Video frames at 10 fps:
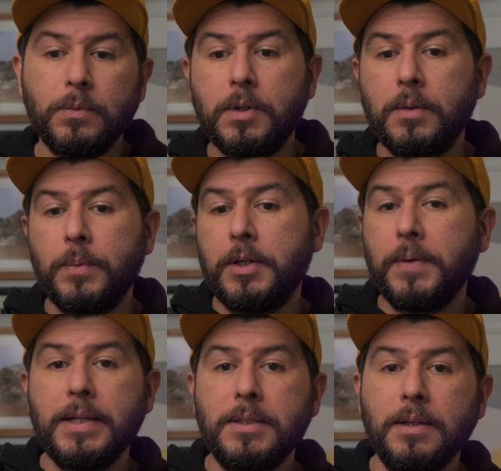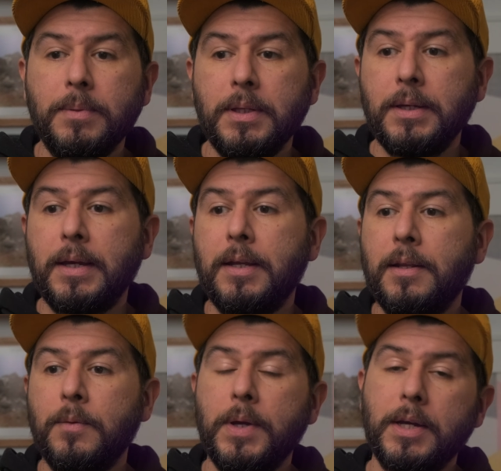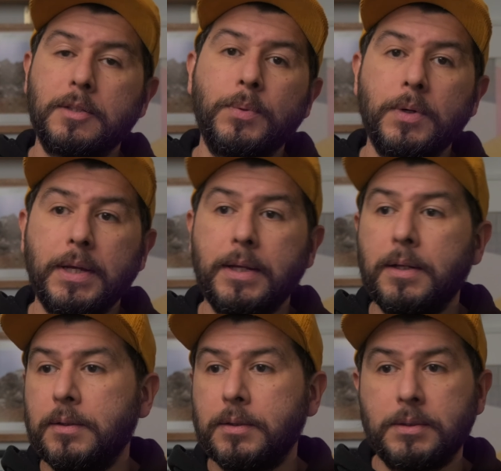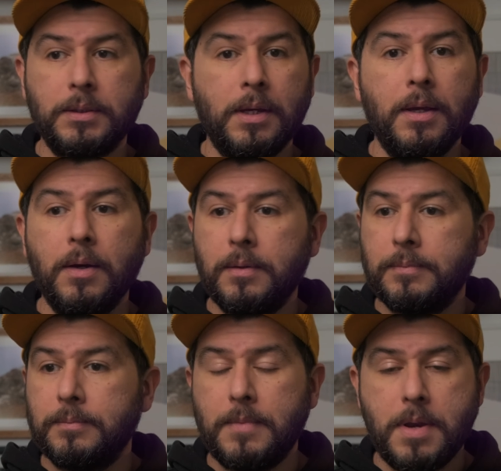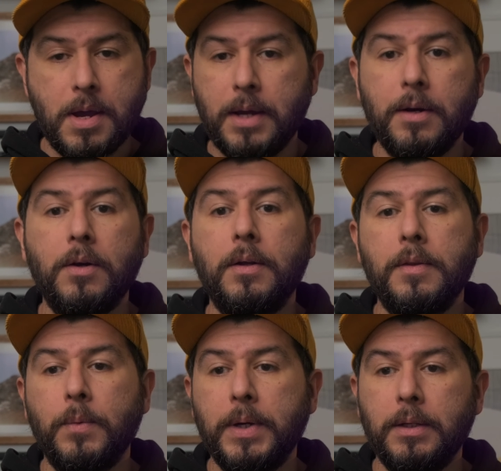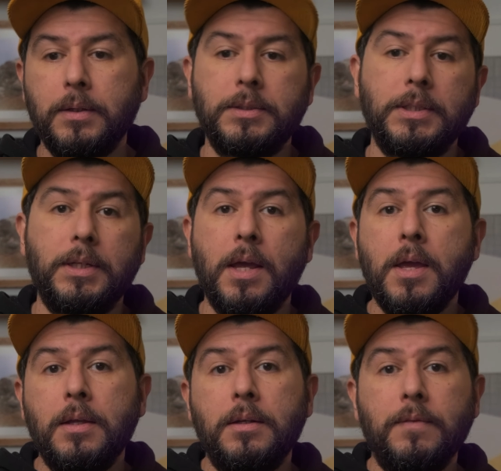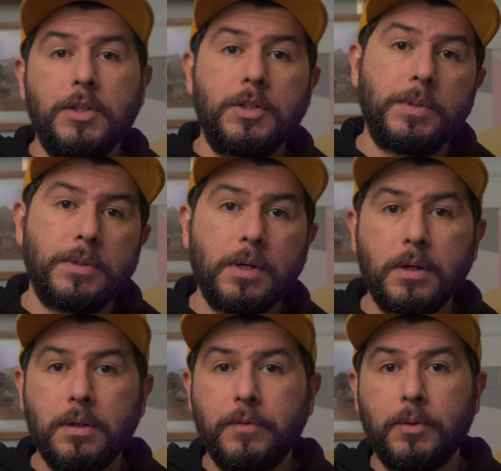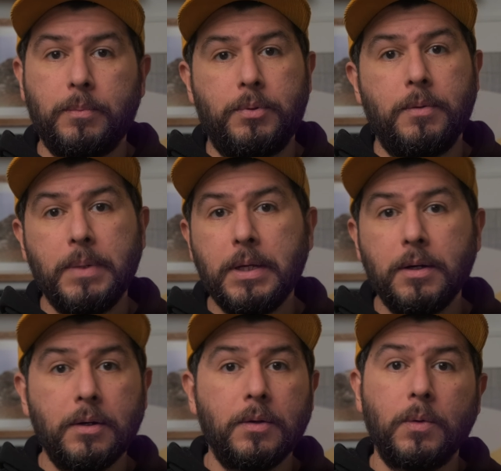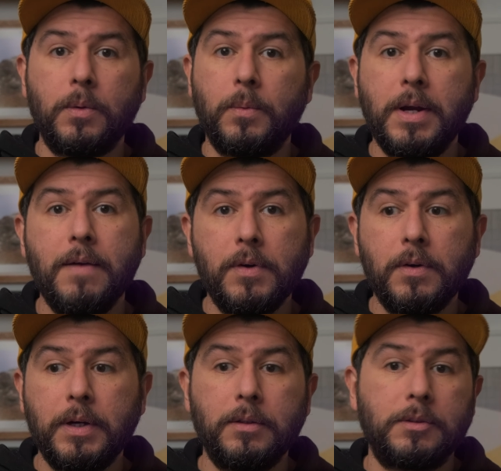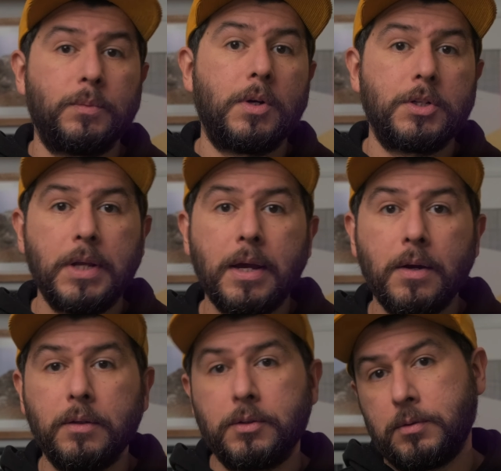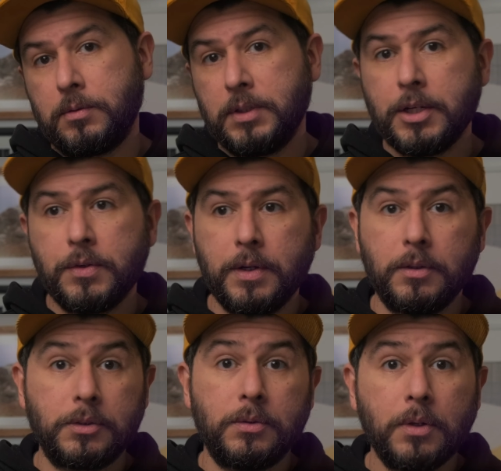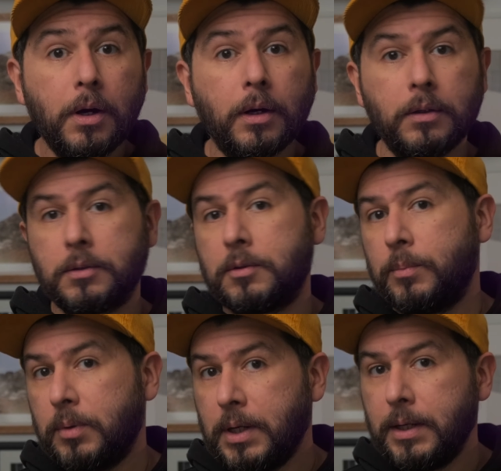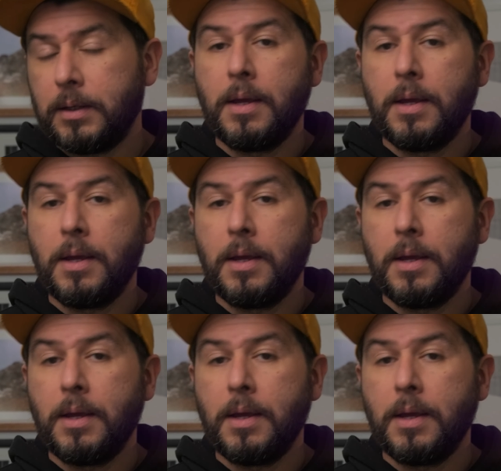where we grade something and we export it and it looks not at all the way it looks in DaVinci Resolve or Premiere or wherever. It looks washed out, it looks too saturated, it looks too dark, it looks too bright.